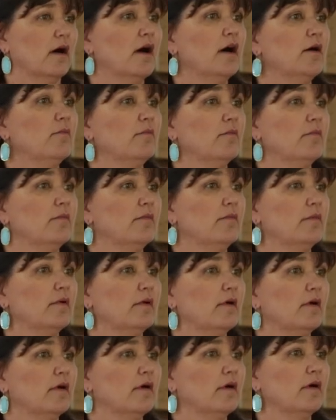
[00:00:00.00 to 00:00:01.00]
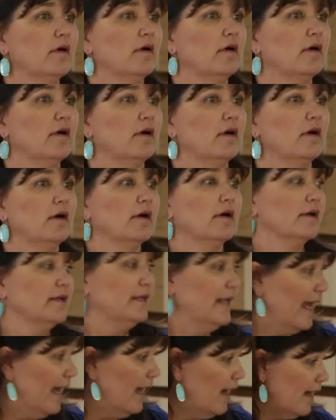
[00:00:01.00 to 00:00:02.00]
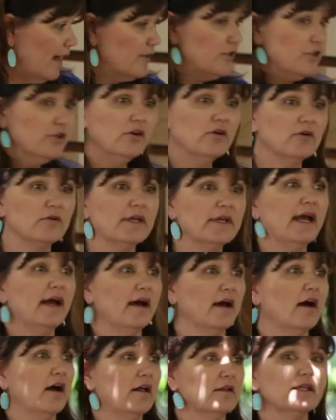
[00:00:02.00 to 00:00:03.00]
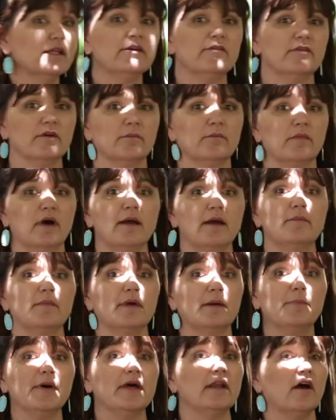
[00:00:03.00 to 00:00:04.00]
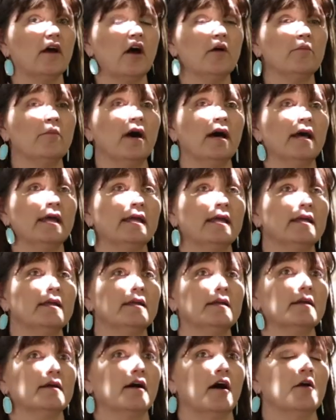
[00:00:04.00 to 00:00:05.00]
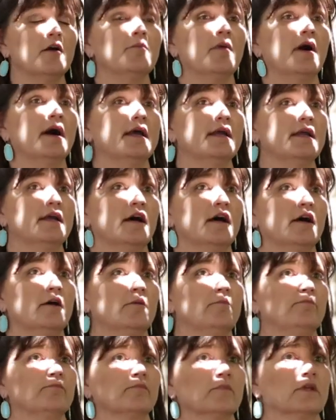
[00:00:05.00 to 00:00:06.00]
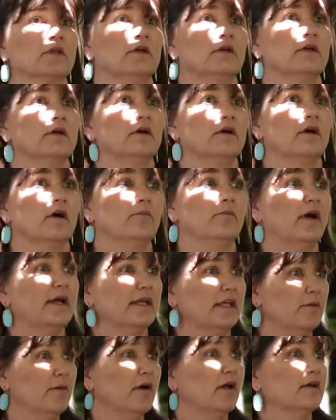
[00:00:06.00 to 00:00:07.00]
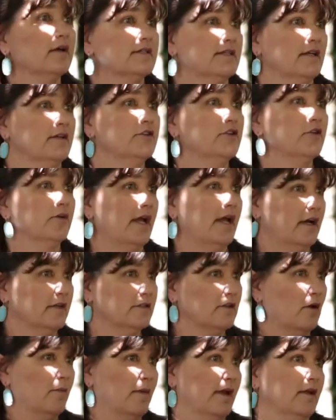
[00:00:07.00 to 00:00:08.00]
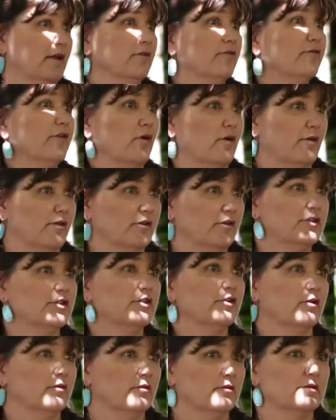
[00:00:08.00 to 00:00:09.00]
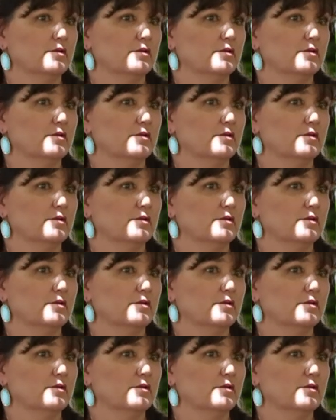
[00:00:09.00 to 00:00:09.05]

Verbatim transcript: you have um, a, any business cards or... Yeah, yeah, I do. Yeah, be I'll leave them. I, but on my on my um, my email, I'll send you. It has all my info on there too.